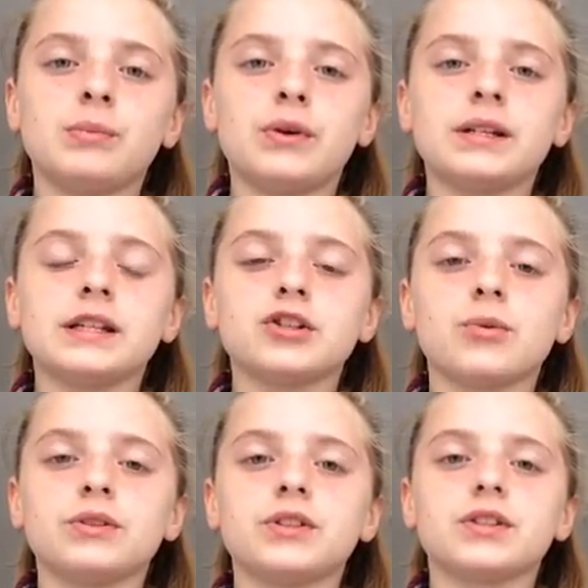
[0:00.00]
boys and
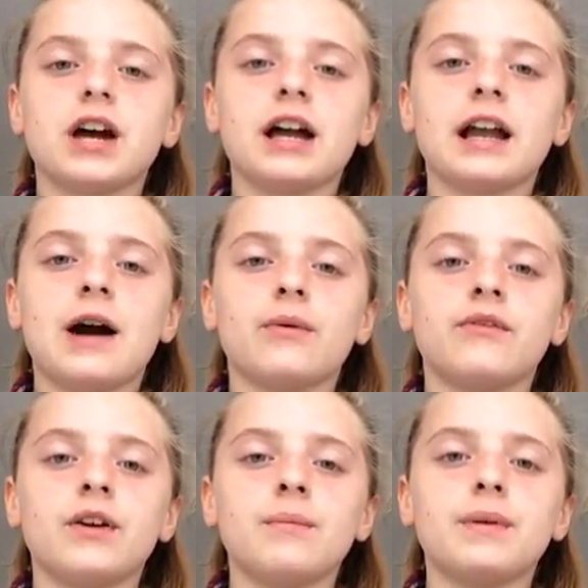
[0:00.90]
she wanted to hang out
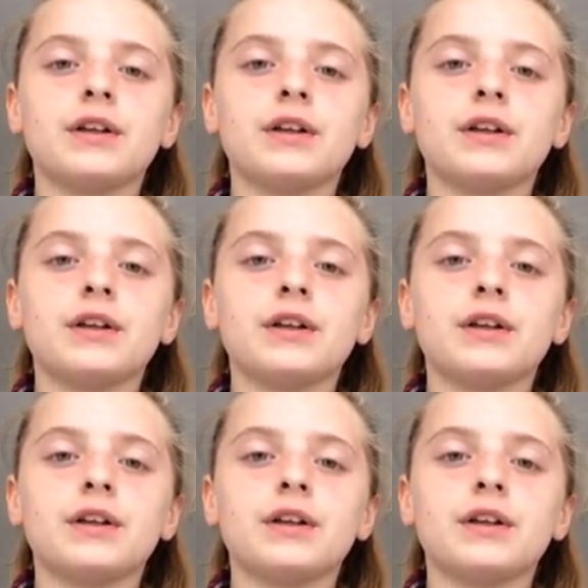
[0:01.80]
with them,